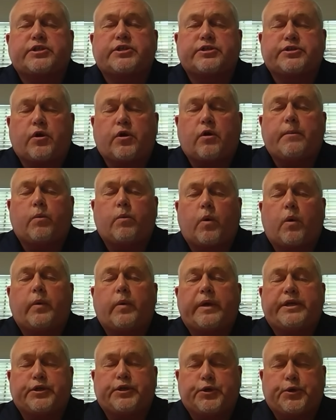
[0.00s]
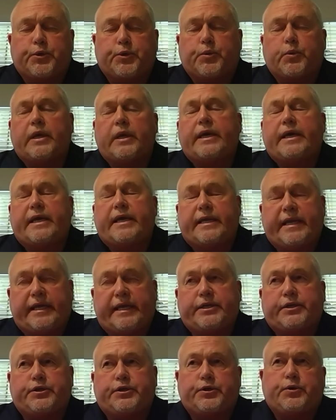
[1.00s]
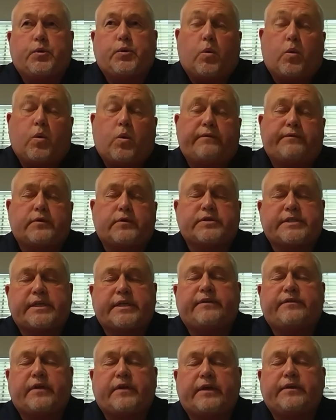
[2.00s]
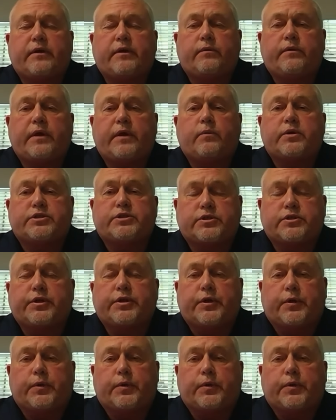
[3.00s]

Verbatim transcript: to determine what we do need to do or if there's anything that, that we should